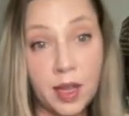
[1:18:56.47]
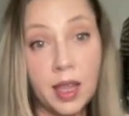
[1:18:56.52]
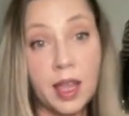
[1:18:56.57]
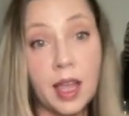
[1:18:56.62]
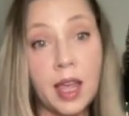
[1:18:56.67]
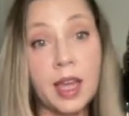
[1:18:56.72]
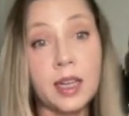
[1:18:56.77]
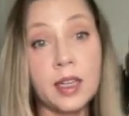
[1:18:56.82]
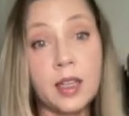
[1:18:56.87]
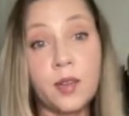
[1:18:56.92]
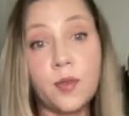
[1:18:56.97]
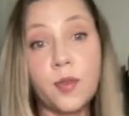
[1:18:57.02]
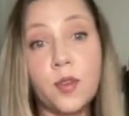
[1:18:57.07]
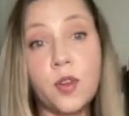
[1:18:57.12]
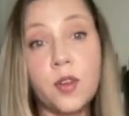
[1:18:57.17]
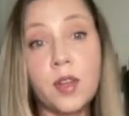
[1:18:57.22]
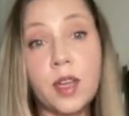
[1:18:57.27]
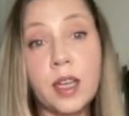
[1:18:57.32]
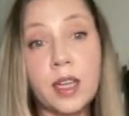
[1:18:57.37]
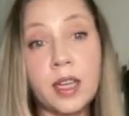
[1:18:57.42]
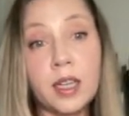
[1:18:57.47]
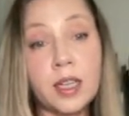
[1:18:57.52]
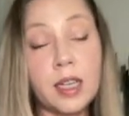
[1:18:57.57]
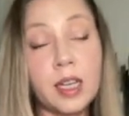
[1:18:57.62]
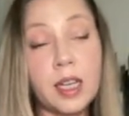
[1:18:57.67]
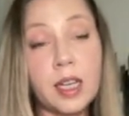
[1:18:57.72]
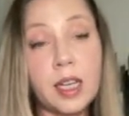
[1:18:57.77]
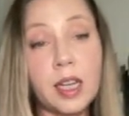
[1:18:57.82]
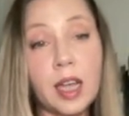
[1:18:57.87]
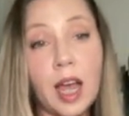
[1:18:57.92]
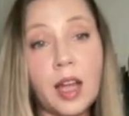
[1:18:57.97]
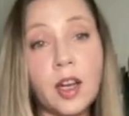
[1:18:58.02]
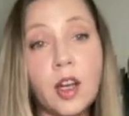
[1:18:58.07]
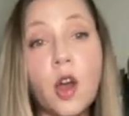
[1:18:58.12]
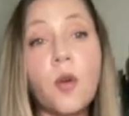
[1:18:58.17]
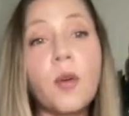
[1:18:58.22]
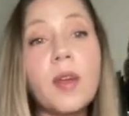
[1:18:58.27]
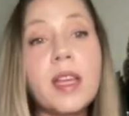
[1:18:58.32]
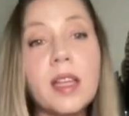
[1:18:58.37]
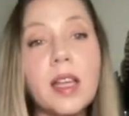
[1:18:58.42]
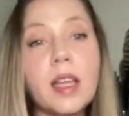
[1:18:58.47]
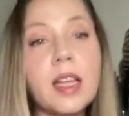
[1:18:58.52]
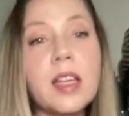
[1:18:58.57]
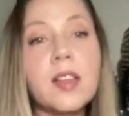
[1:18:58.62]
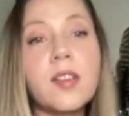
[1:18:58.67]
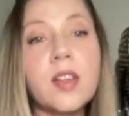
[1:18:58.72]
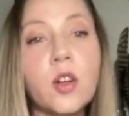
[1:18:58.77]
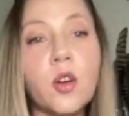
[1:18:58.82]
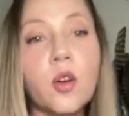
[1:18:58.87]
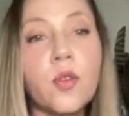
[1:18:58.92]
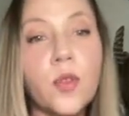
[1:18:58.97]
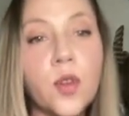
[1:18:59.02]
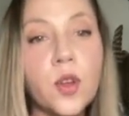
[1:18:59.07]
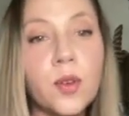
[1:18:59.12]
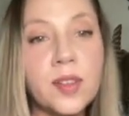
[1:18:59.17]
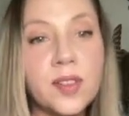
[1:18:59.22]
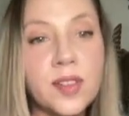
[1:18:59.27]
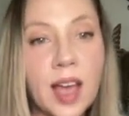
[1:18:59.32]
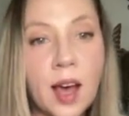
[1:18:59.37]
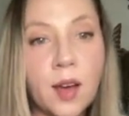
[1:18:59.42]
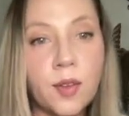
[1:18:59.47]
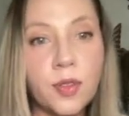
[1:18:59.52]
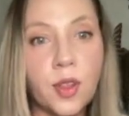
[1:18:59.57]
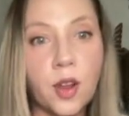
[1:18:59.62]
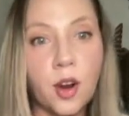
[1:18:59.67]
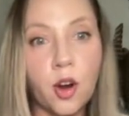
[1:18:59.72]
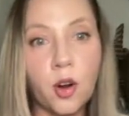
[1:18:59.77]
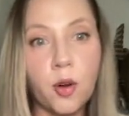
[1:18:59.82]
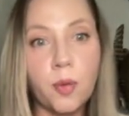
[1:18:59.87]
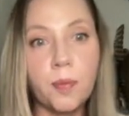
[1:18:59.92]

And if you can, I know his interview is out there,